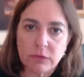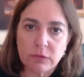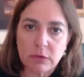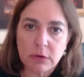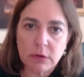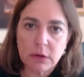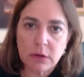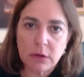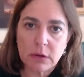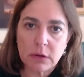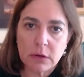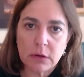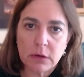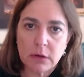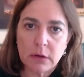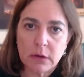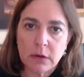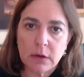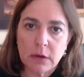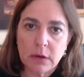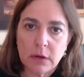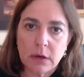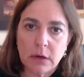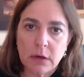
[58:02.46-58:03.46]
it for?
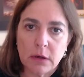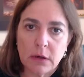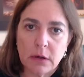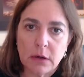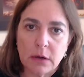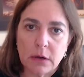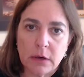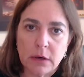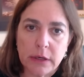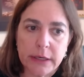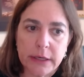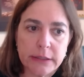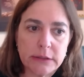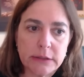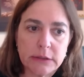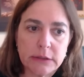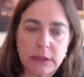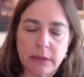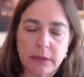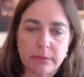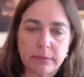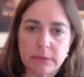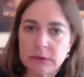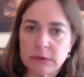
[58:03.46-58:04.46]
Right?
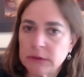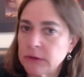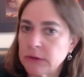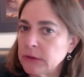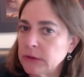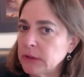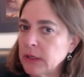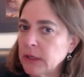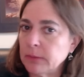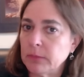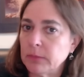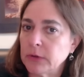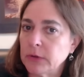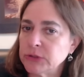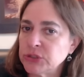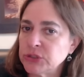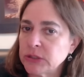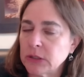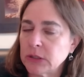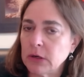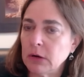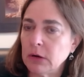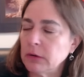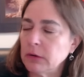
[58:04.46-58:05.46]
I mean, you got
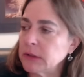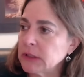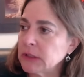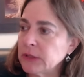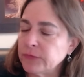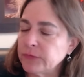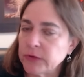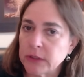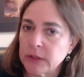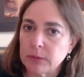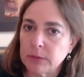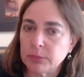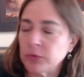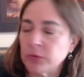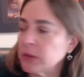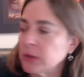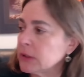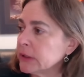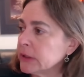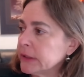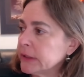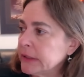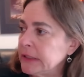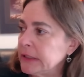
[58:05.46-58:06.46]
Moshe Cohen living in
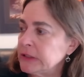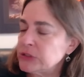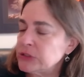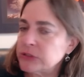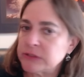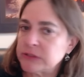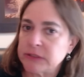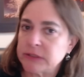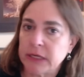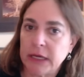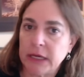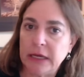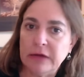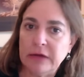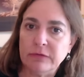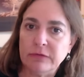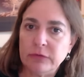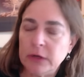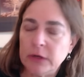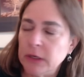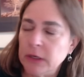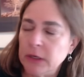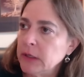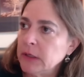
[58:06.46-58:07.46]
Brooklyn. He just
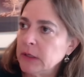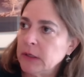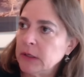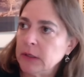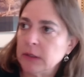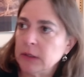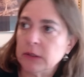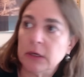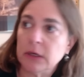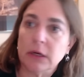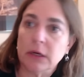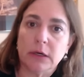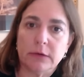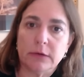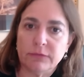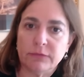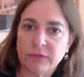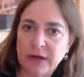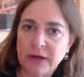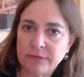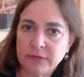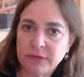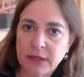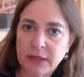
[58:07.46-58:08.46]
gave
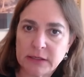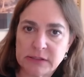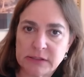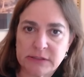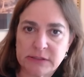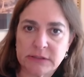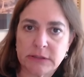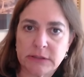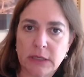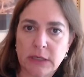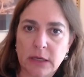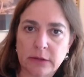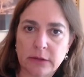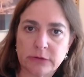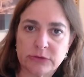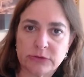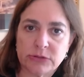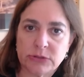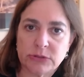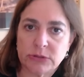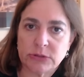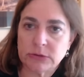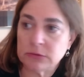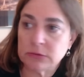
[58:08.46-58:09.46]
$5,000
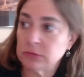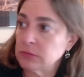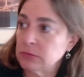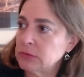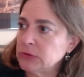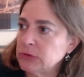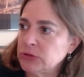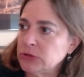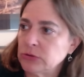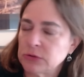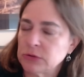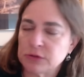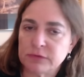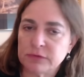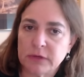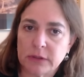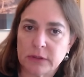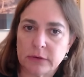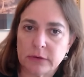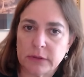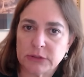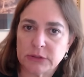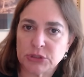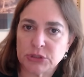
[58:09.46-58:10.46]
to the Jewish
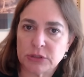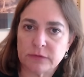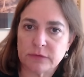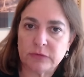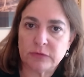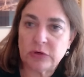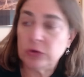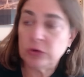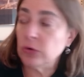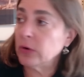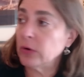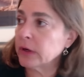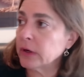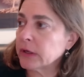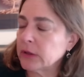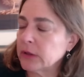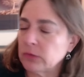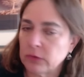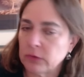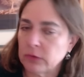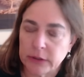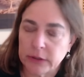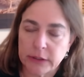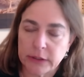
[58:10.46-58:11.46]
Federation of New York in
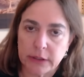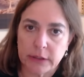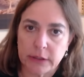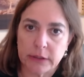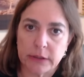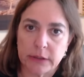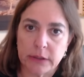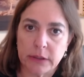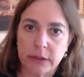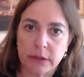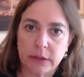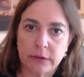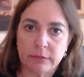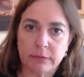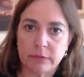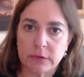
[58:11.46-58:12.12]
order to